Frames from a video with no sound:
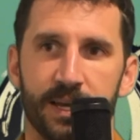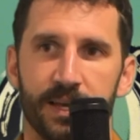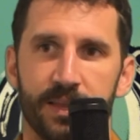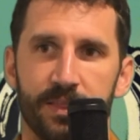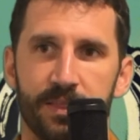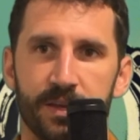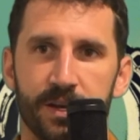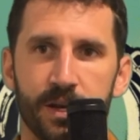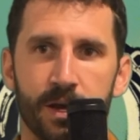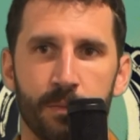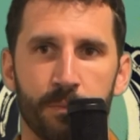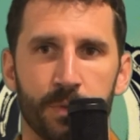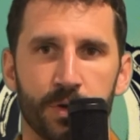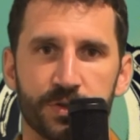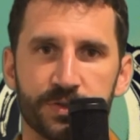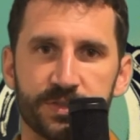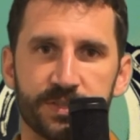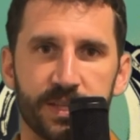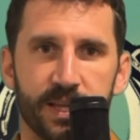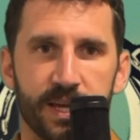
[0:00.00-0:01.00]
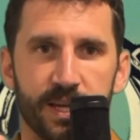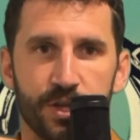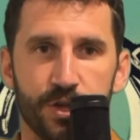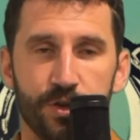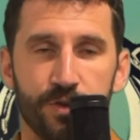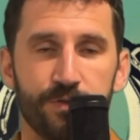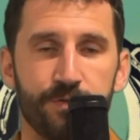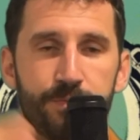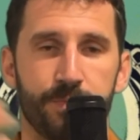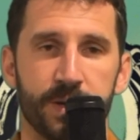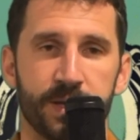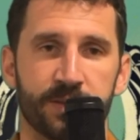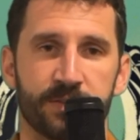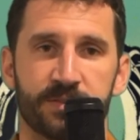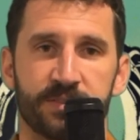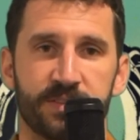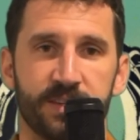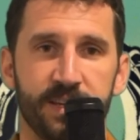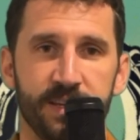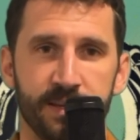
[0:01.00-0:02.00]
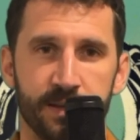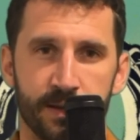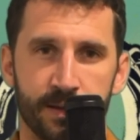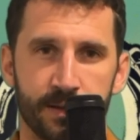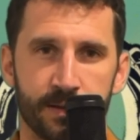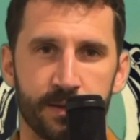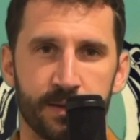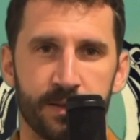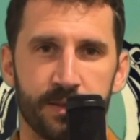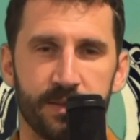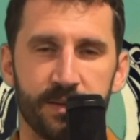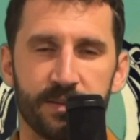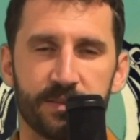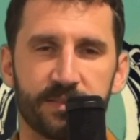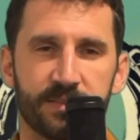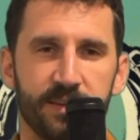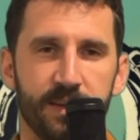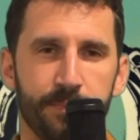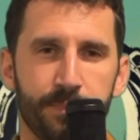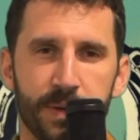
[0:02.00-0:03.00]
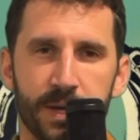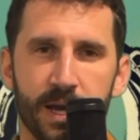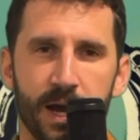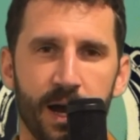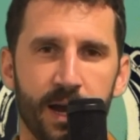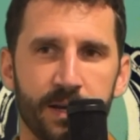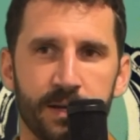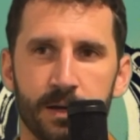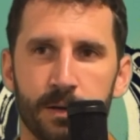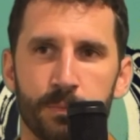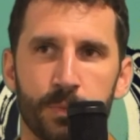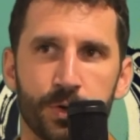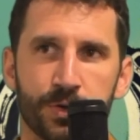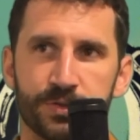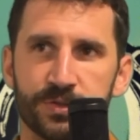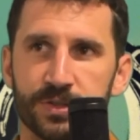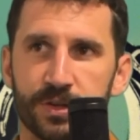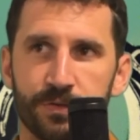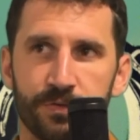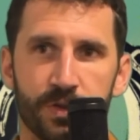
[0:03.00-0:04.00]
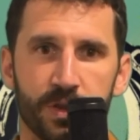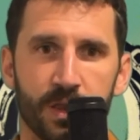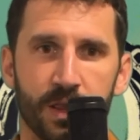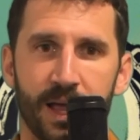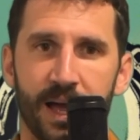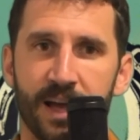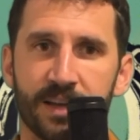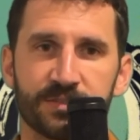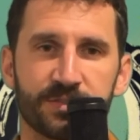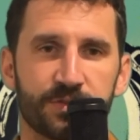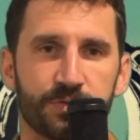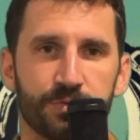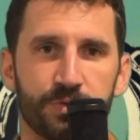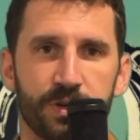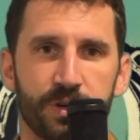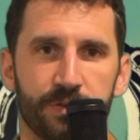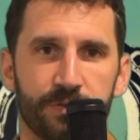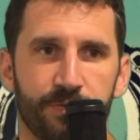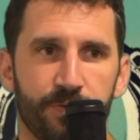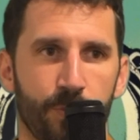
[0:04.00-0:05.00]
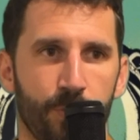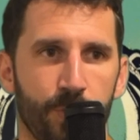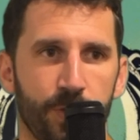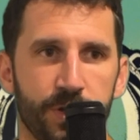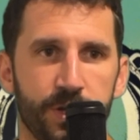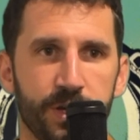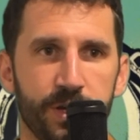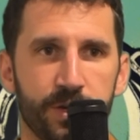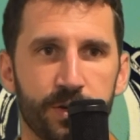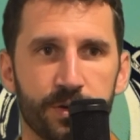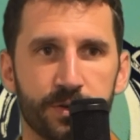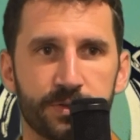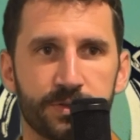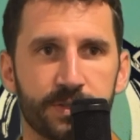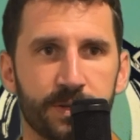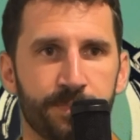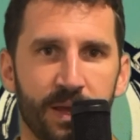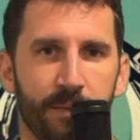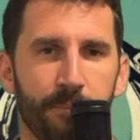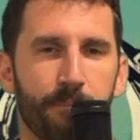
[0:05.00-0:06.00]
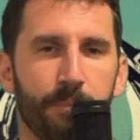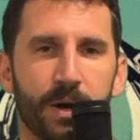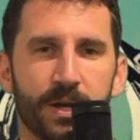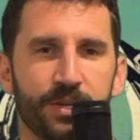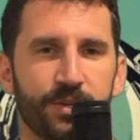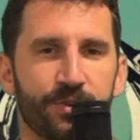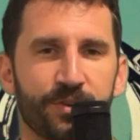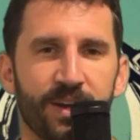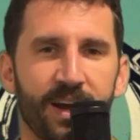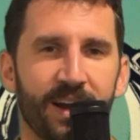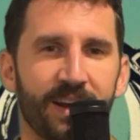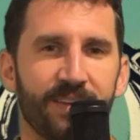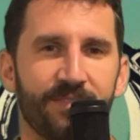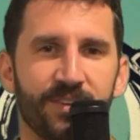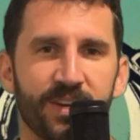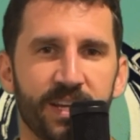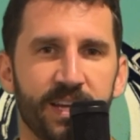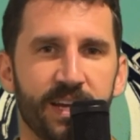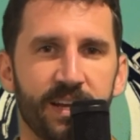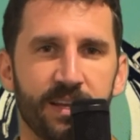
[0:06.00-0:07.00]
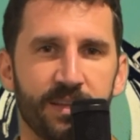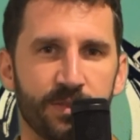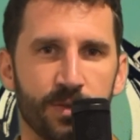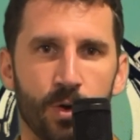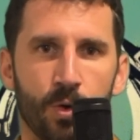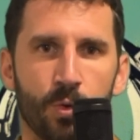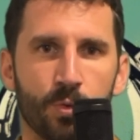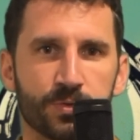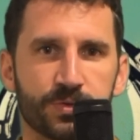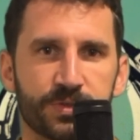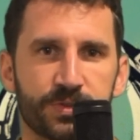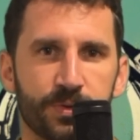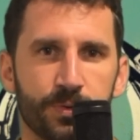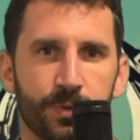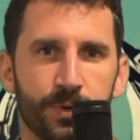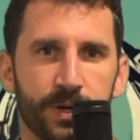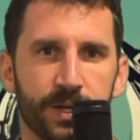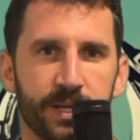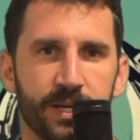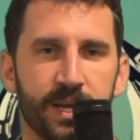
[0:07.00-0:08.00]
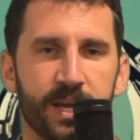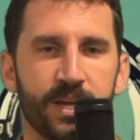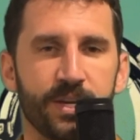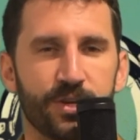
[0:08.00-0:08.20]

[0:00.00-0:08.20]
The numbers that you've been seeing, these CPI numbers over the last 3 or 4 years, but you're not even getting the whole story.